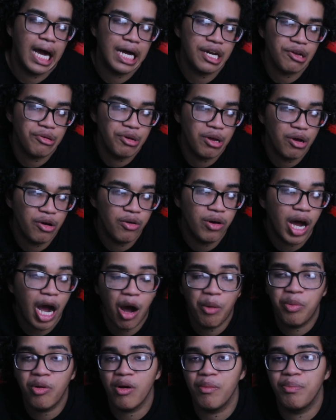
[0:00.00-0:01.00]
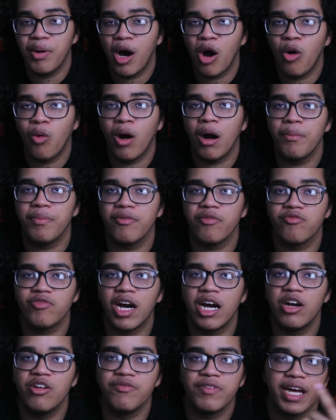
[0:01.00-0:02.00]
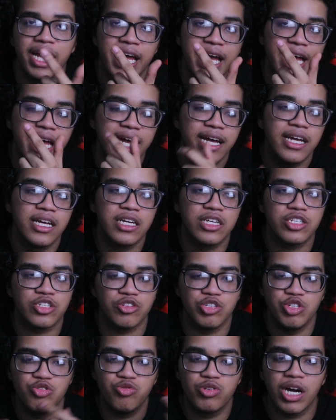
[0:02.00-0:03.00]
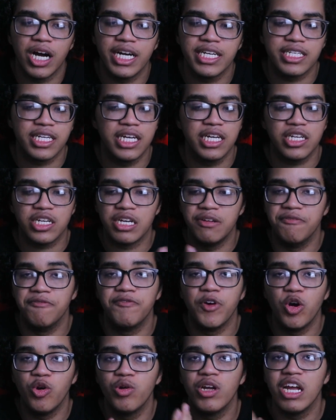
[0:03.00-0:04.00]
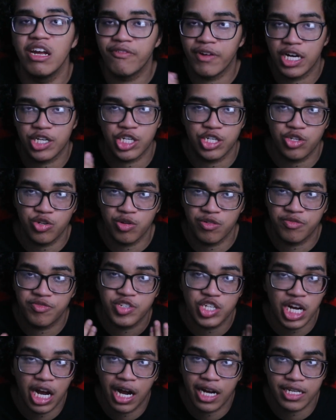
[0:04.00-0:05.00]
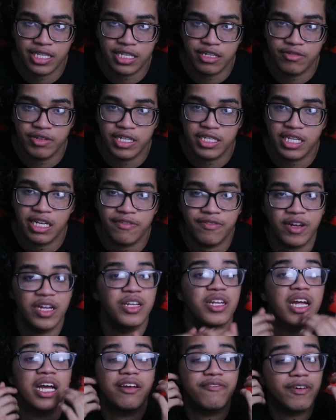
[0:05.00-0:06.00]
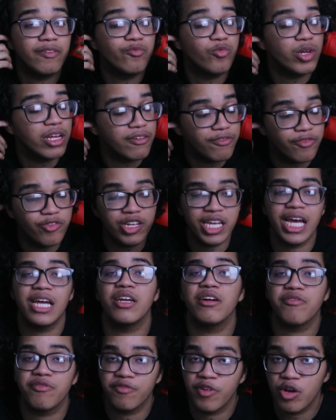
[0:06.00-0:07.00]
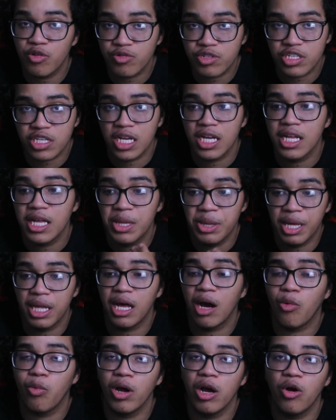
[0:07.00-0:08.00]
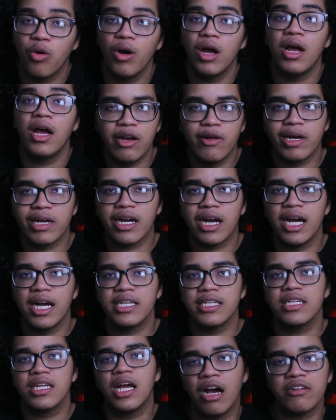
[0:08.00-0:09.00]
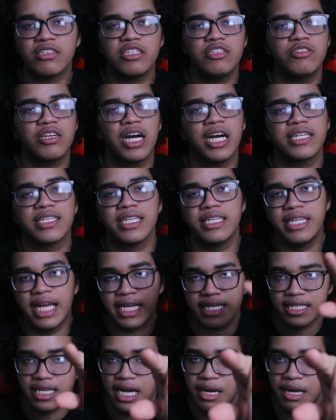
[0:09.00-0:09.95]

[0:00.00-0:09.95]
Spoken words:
I don't know. I'll put a poll up right over here so you guys can vote if I should do a shout out series. If we get enough votes, then I will. Anyway, guys, I'll see you guys next